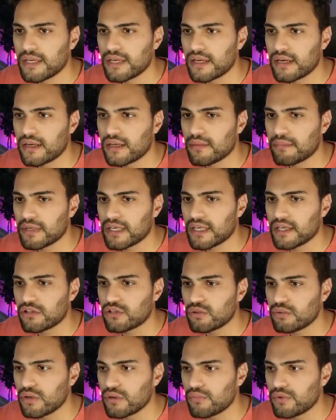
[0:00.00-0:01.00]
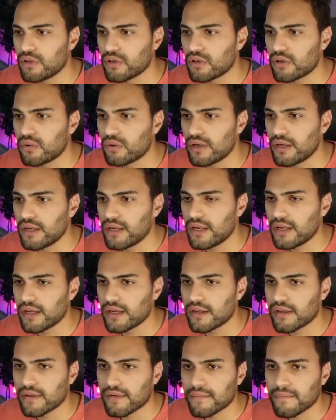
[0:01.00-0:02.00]
me get it. Let me get to it real
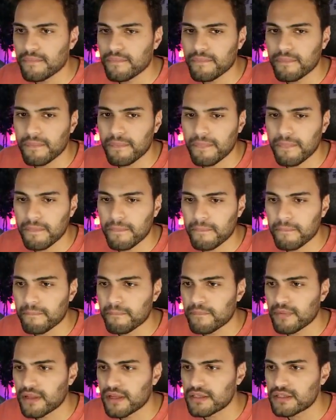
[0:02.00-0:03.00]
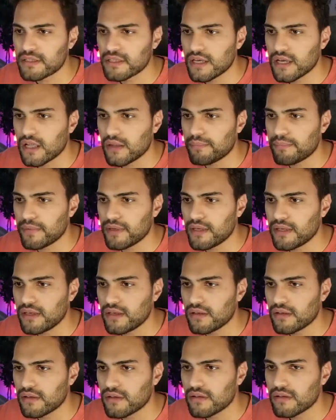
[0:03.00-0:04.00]
quick. Plessie, help
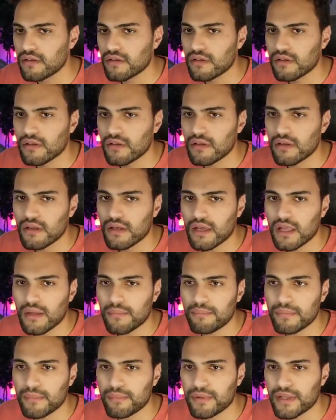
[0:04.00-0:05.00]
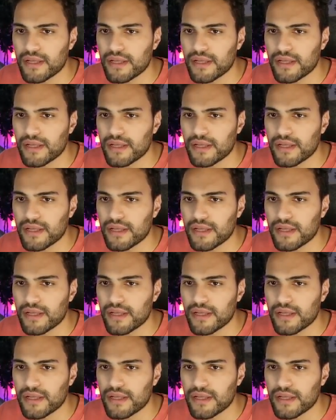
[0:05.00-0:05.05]
me. Help me,